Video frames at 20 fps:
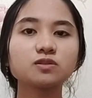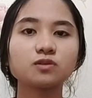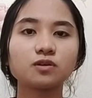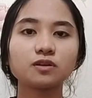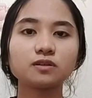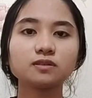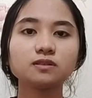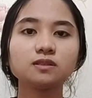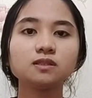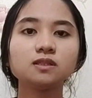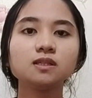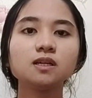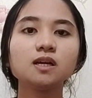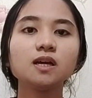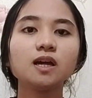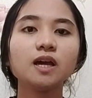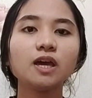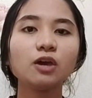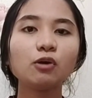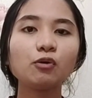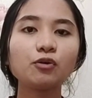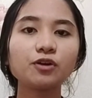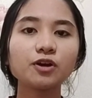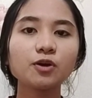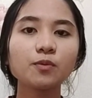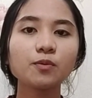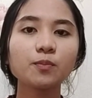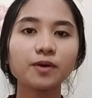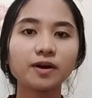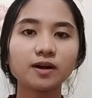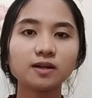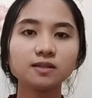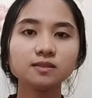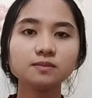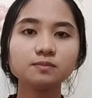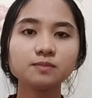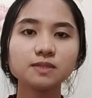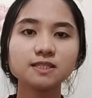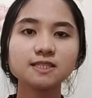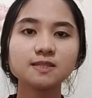
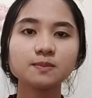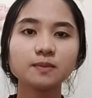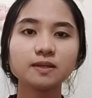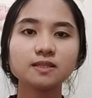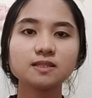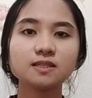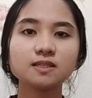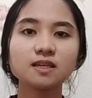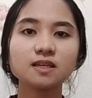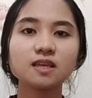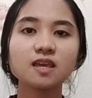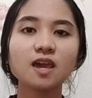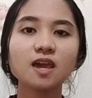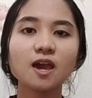European mathematics